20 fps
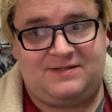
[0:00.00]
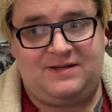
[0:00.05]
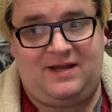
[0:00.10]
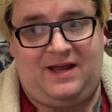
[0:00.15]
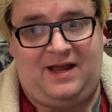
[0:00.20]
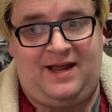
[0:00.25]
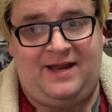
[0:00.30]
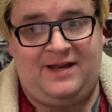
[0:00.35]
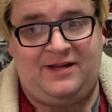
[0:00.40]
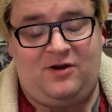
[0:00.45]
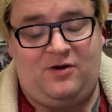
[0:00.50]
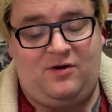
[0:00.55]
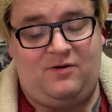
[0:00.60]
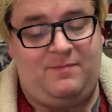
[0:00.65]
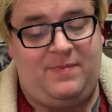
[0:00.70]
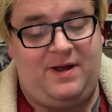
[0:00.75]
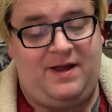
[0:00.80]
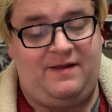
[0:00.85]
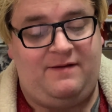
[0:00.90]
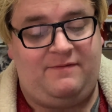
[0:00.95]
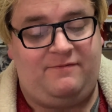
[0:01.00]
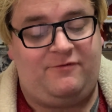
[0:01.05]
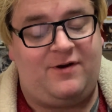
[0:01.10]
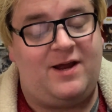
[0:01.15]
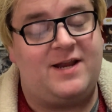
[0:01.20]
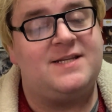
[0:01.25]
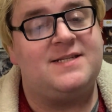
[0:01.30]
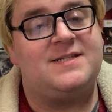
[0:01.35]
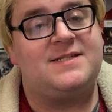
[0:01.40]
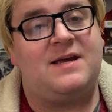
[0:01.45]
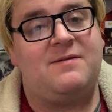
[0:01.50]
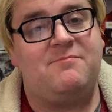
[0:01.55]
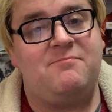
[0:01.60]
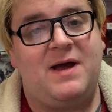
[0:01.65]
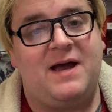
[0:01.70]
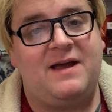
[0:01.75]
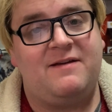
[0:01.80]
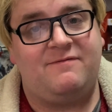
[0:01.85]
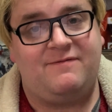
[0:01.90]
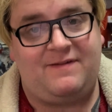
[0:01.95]
I got my friends and
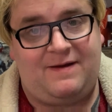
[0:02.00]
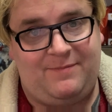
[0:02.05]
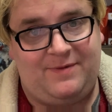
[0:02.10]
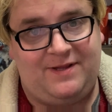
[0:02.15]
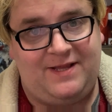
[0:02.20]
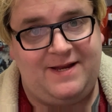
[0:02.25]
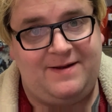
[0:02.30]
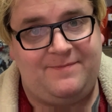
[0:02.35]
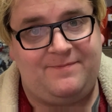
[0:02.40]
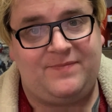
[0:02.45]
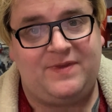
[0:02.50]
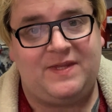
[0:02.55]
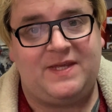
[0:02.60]
my family.